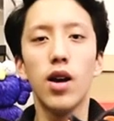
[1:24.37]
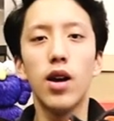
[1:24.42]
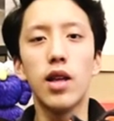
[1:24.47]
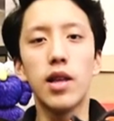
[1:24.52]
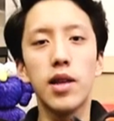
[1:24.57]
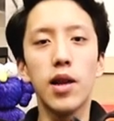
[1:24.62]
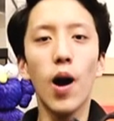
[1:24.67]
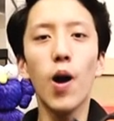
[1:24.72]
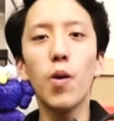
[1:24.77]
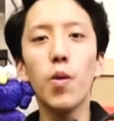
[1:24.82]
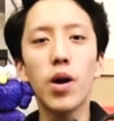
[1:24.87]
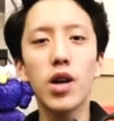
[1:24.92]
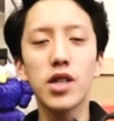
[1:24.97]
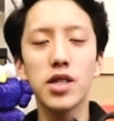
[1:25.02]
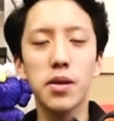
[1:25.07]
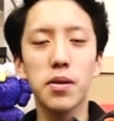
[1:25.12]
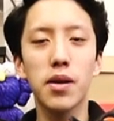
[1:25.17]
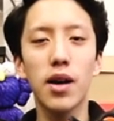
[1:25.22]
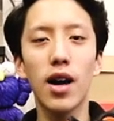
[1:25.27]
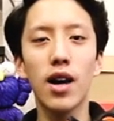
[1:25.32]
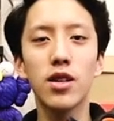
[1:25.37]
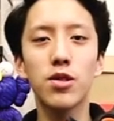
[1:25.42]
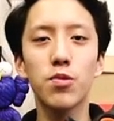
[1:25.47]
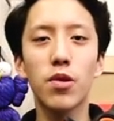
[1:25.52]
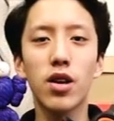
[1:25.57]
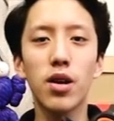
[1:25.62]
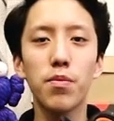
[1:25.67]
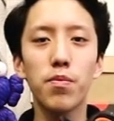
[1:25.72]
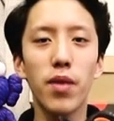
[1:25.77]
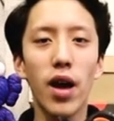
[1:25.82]
Yo, what is up guys,
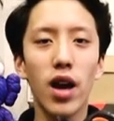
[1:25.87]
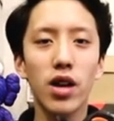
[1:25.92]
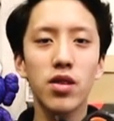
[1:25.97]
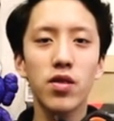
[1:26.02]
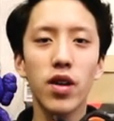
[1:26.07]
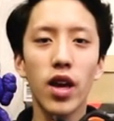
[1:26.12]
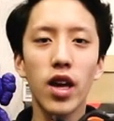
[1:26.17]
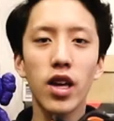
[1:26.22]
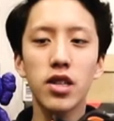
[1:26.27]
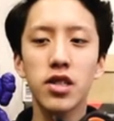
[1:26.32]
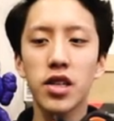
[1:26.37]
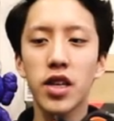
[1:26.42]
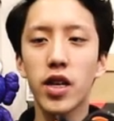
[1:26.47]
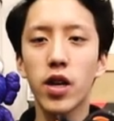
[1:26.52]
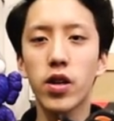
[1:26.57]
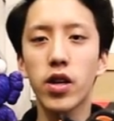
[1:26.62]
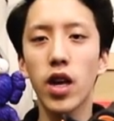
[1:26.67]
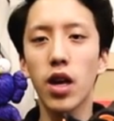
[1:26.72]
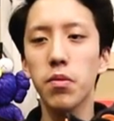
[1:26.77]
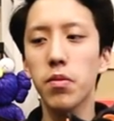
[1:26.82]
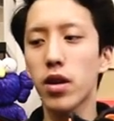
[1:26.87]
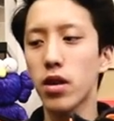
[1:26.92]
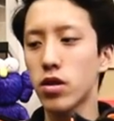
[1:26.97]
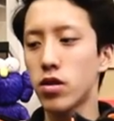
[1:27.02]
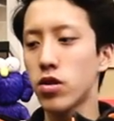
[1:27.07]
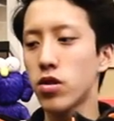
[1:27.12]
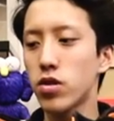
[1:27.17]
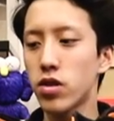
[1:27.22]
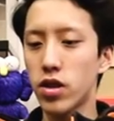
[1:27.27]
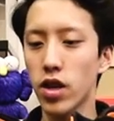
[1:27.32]
welcome back to A Sneaker Gaming.
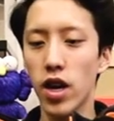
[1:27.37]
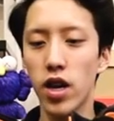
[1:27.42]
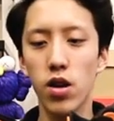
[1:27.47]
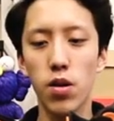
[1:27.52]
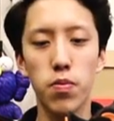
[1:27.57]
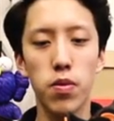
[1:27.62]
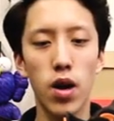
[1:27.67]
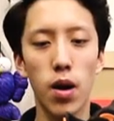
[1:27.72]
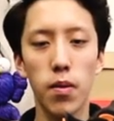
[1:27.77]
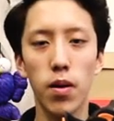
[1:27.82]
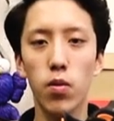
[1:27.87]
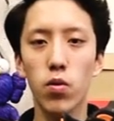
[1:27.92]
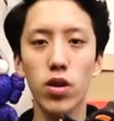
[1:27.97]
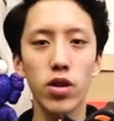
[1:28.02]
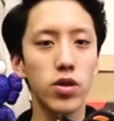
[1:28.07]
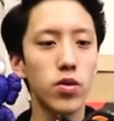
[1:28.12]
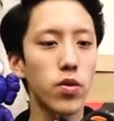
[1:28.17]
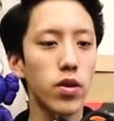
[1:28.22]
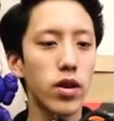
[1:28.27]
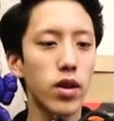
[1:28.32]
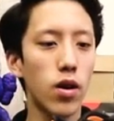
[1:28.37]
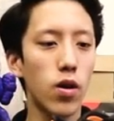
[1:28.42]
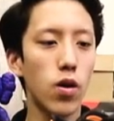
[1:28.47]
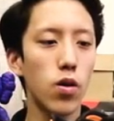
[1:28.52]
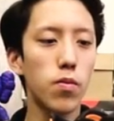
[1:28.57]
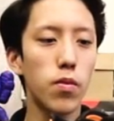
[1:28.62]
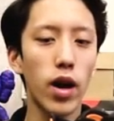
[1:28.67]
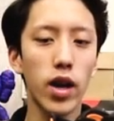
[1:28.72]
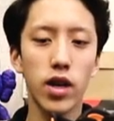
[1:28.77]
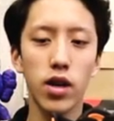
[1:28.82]
Today you're probably wondering,
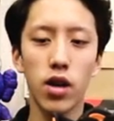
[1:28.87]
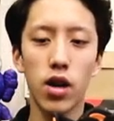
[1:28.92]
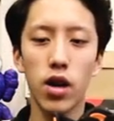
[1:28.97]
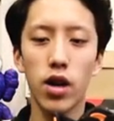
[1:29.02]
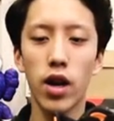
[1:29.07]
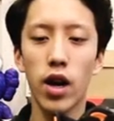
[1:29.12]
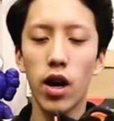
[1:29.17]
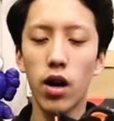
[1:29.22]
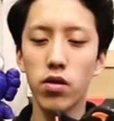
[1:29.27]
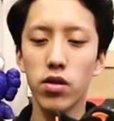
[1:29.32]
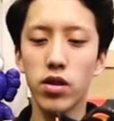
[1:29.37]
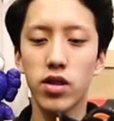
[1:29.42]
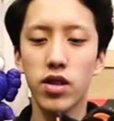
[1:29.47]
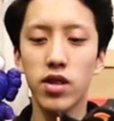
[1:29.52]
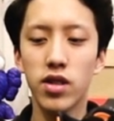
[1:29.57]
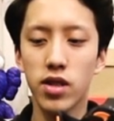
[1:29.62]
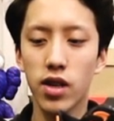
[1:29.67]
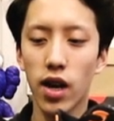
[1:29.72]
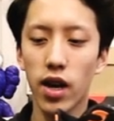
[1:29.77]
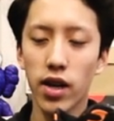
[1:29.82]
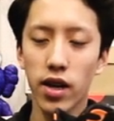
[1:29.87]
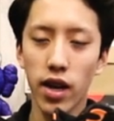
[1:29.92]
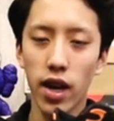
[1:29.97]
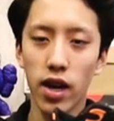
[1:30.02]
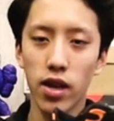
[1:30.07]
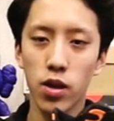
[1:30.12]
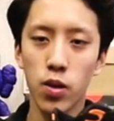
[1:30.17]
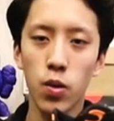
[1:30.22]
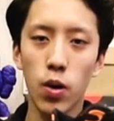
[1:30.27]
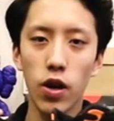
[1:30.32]
oh my god, how did this guy
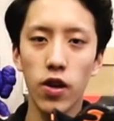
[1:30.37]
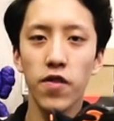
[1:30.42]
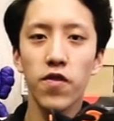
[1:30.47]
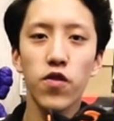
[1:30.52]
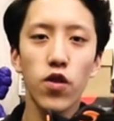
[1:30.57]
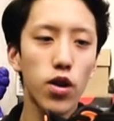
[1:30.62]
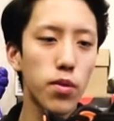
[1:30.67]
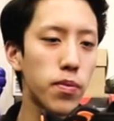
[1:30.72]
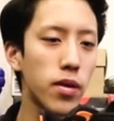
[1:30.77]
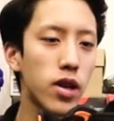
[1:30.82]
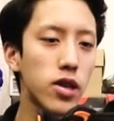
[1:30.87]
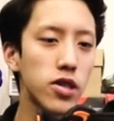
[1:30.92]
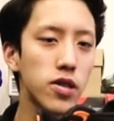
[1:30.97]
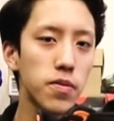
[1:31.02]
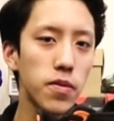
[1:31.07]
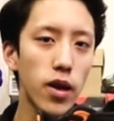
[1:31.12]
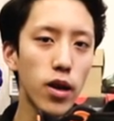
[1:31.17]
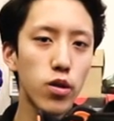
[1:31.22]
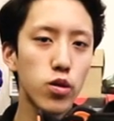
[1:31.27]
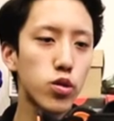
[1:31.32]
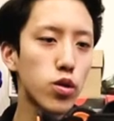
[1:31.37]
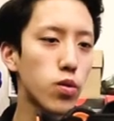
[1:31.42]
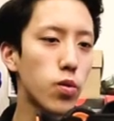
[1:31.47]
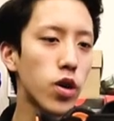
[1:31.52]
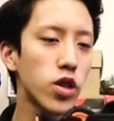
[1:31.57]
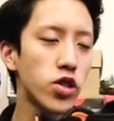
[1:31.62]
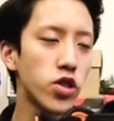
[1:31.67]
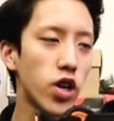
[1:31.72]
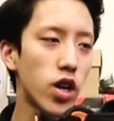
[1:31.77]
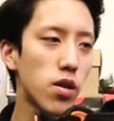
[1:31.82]
get 24 pairs of Air Jordan
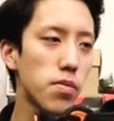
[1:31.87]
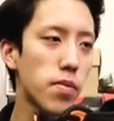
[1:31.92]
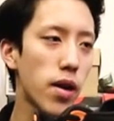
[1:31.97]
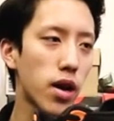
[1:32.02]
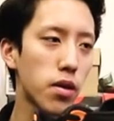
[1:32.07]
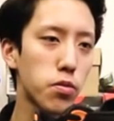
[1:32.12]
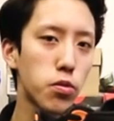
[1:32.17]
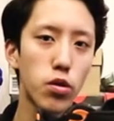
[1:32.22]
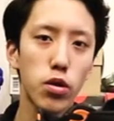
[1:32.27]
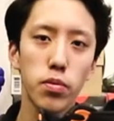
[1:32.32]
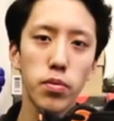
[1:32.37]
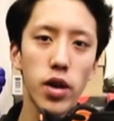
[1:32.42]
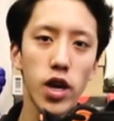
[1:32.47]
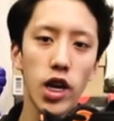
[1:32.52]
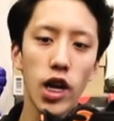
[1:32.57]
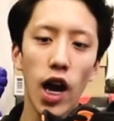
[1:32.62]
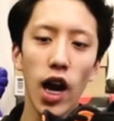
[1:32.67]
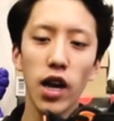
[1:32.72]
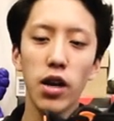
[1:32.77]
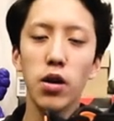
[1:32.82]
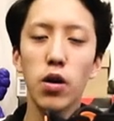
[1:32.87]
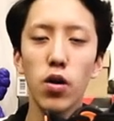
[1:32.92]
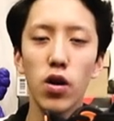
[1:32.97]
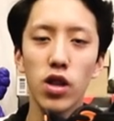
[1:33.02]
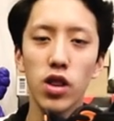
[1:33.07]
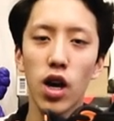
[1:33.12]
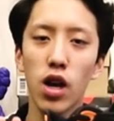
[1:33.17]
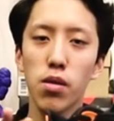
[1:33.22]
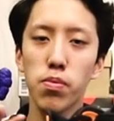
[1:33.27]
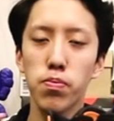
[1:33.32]
1 Shattered Backboard mid? I know a
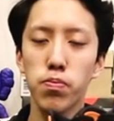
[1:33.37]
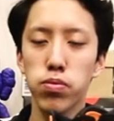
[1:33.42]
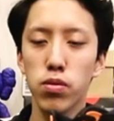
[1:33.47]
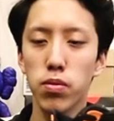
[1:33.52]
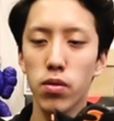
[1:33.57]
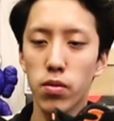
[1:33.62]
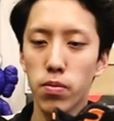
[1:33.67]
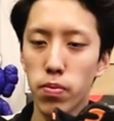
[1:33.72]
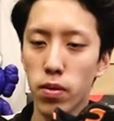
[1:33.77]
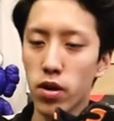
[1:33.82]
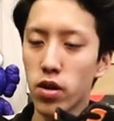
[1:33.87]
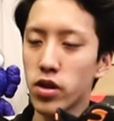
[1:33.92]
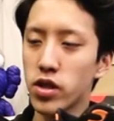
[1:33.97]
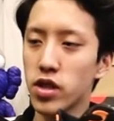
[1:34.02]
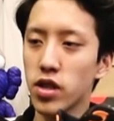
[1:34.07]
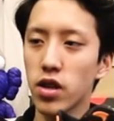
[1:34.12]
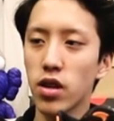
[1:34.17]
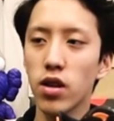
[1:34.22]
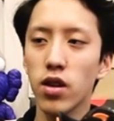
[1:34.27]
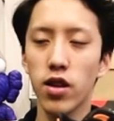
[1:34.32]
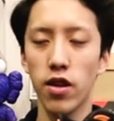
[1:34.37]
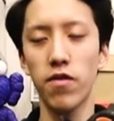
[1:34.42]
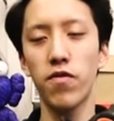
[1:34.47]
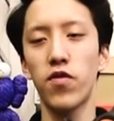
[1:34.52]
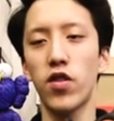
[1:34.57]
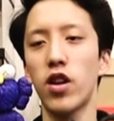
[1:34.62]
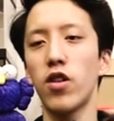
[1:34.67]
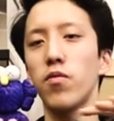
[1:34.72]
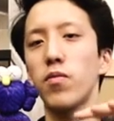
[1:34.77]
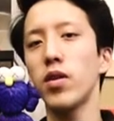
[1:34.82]
lot of person in
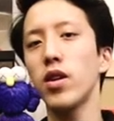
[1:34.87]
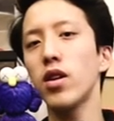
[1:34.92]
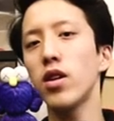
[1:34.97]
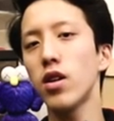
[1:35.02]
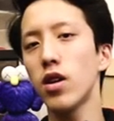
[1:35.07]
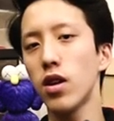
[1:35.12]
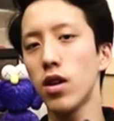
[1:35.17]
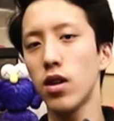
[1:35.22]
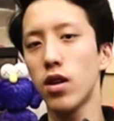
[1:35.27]
front of me.